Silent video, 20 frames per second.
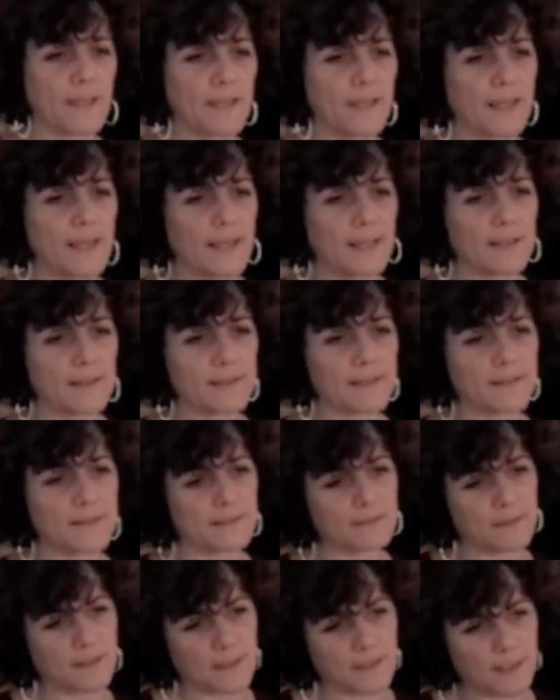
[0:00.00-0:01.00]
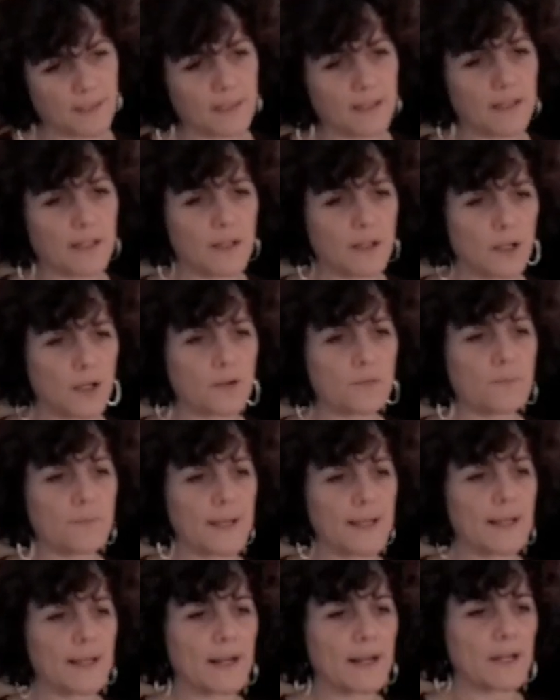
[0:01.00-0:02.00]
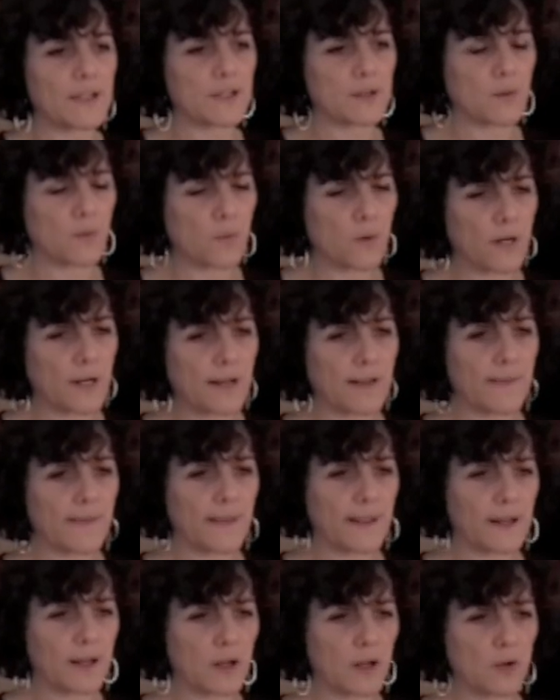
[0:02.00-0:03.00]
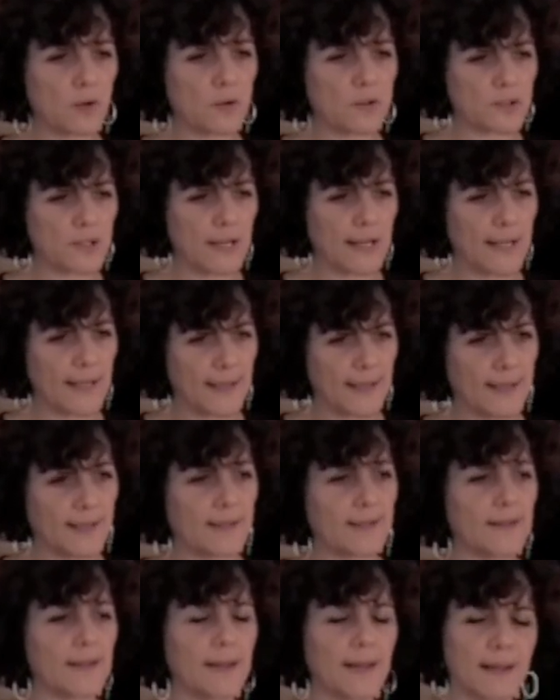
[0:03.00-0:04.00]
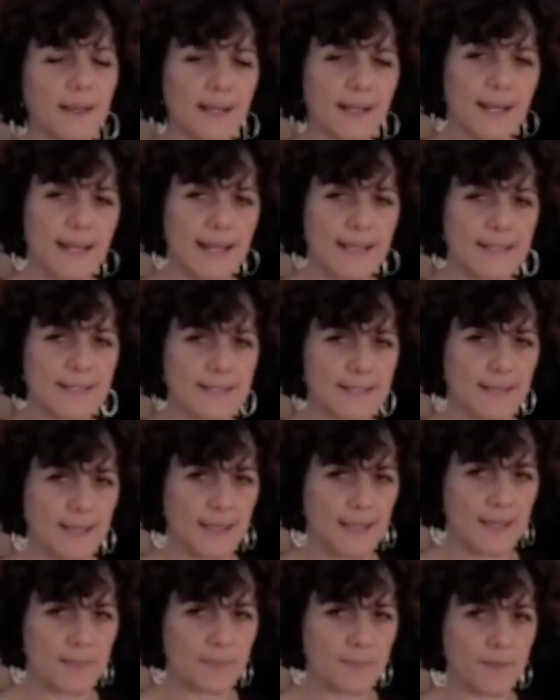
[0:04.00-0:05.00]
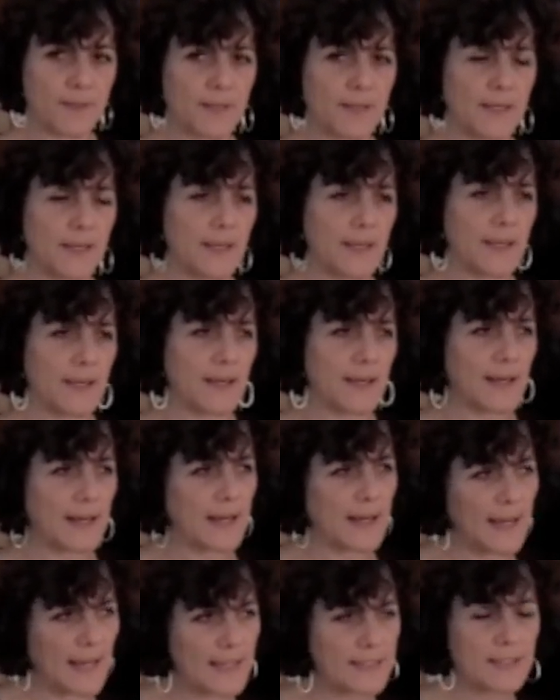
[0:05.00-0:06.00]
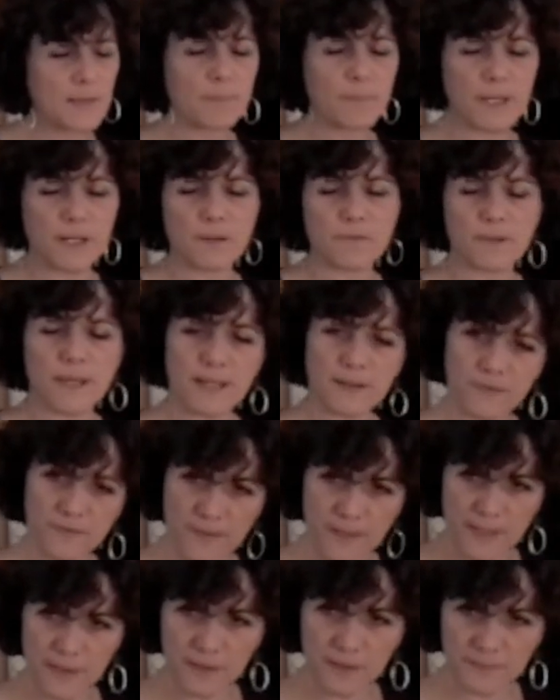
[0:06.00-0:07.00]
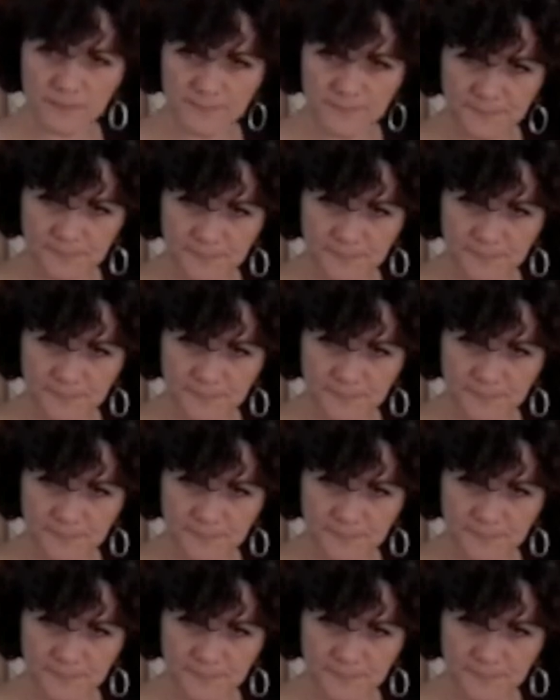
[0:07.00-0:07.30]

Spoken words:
And a lot of my larger work that looks like a landscape has a bit of that feel.